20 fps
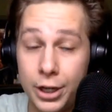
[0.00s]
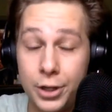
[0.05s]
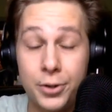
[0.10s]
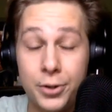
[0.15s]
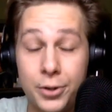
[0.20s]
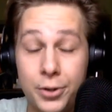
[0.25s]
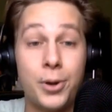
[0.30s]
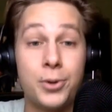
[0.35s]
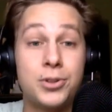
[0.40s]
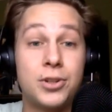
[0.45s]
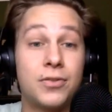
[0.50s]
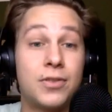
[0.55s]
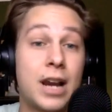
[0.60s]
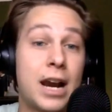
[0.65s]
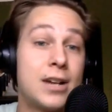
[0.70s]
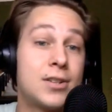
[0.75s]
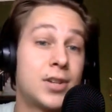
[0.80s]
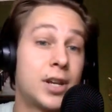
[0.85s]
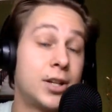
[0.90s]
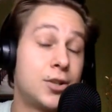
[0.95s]
And who knows, if
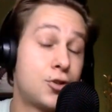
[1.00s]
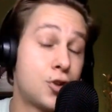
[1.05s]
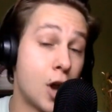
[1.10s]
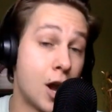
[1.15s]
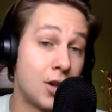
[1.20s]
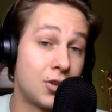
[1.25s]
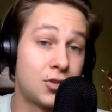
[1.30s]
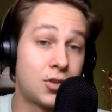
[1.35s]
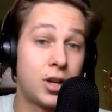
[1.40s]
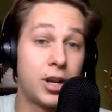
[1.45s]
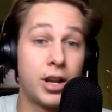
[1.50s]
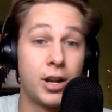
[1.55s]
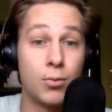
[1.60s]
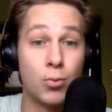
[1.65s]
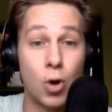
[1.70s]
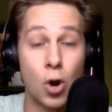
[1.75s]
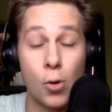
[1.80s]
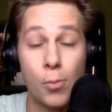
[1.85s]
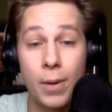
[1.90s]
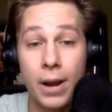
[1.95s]
guys like Johnston and
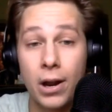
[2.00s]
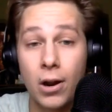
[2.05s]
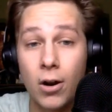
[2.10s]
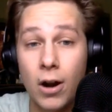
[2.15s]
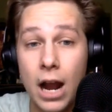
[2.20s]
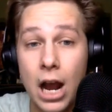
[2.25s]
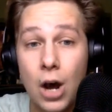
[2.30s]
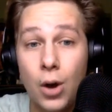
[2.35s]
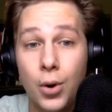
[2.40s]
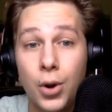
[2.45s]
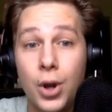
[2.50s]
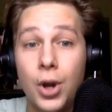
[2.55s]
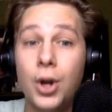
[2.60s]
Roope are out,